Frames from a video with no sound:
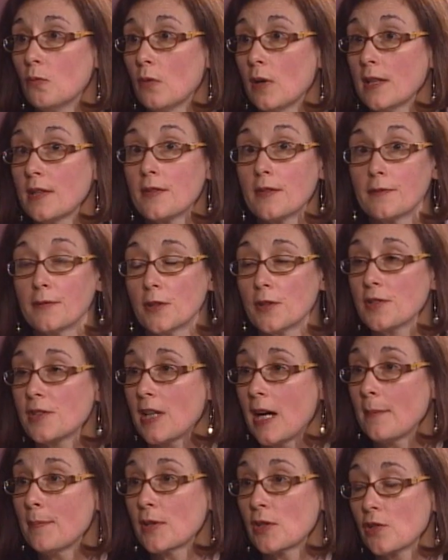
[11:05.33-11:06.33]
one of the first
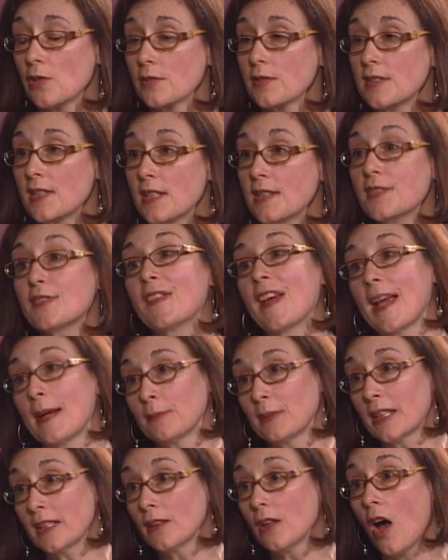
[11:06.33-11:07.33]
topics you'll see is
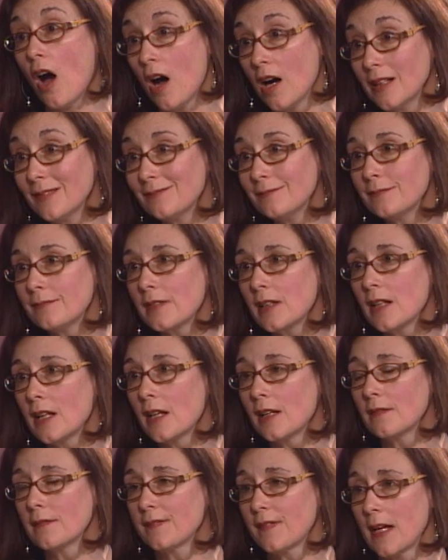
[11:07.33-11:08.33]
family law, mm
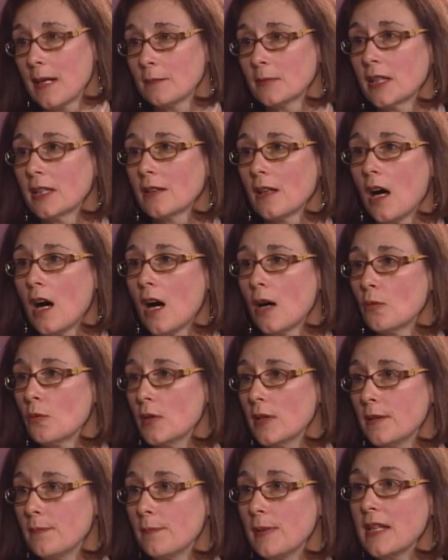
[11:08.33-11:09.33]
-hmm. and family law
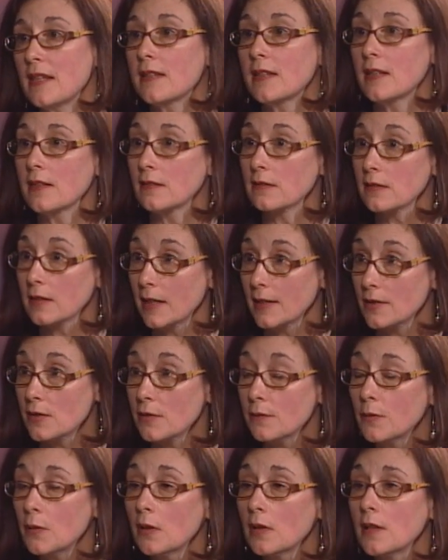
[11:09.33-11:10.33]
would be things like
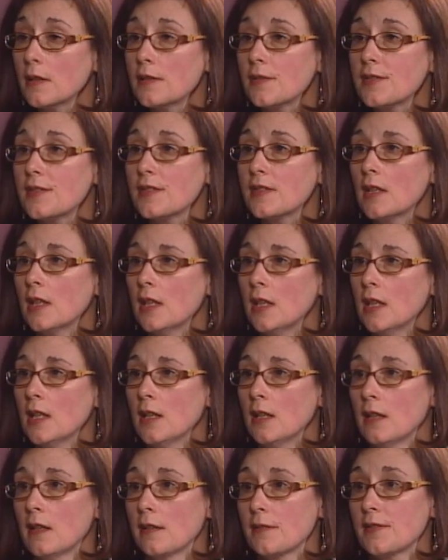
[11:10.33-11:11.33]
divorce
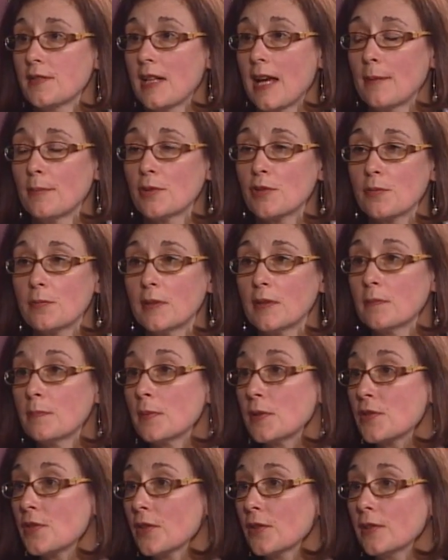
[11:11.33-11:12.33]
establishment of
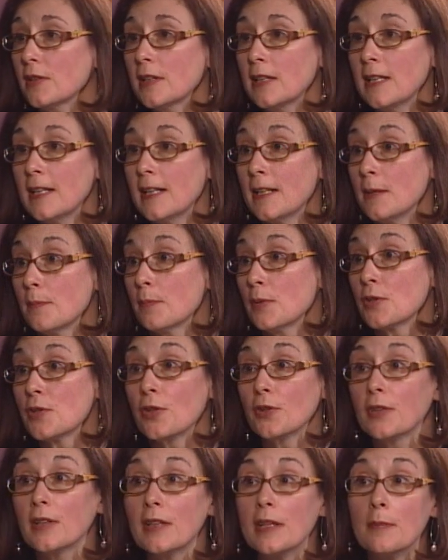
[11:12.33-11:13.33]
paternity, any
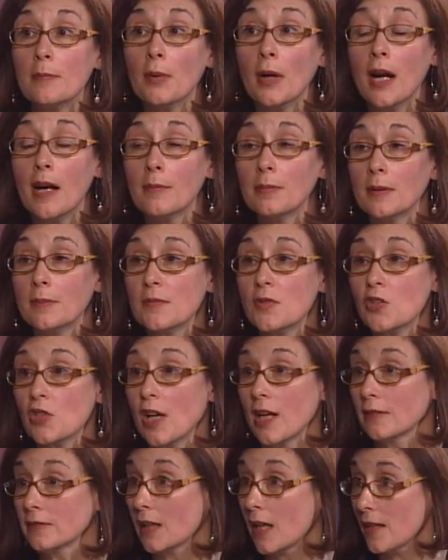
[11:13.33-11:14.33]
paternity problems,
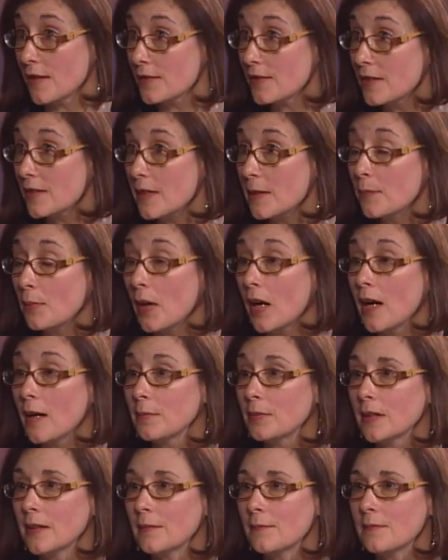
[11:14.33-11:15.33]
child custody
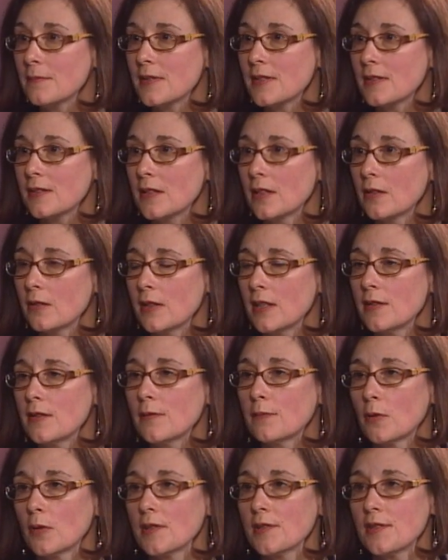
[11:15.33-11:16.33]
problems. Mm -hmm. You know, mm-hmm. in
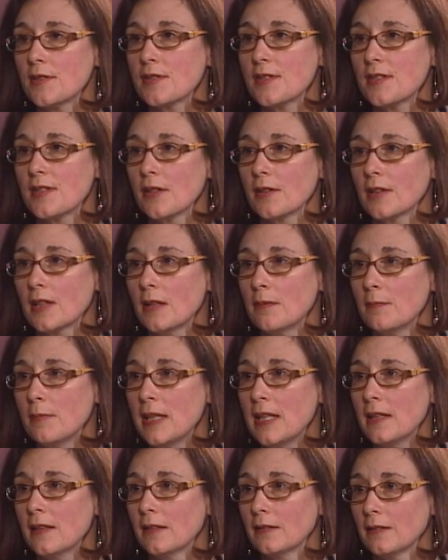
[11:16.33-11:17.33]
divorces, there can
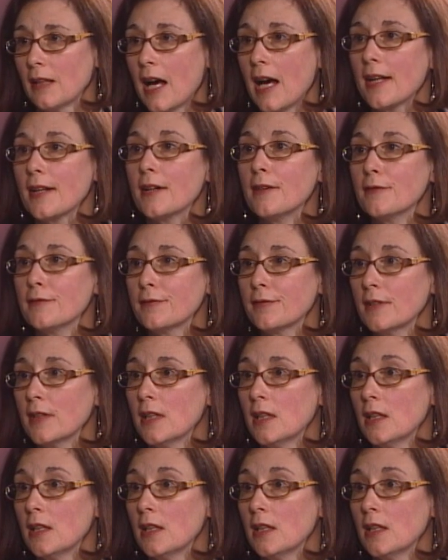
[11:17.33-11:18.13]
be a lot of